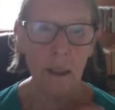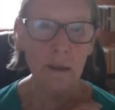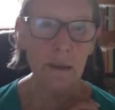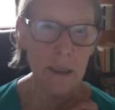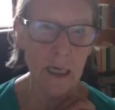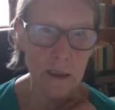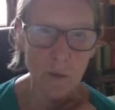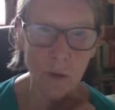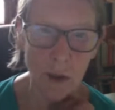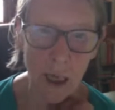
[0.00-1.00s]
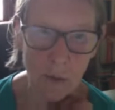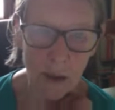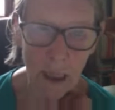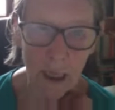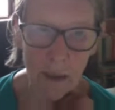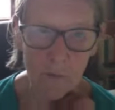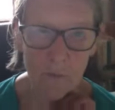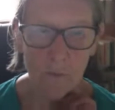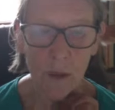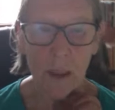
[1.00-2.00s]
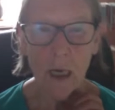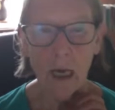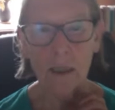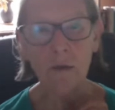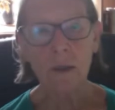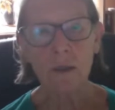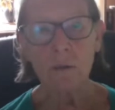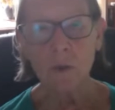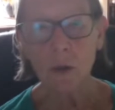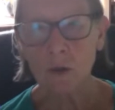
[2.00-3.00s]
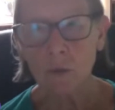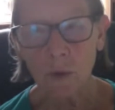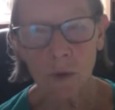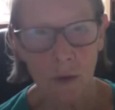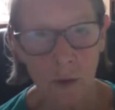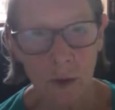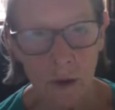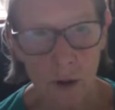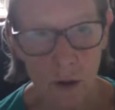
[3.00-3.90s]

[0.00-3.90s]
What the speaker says: in the textbook come alive? And I think the more and more that we could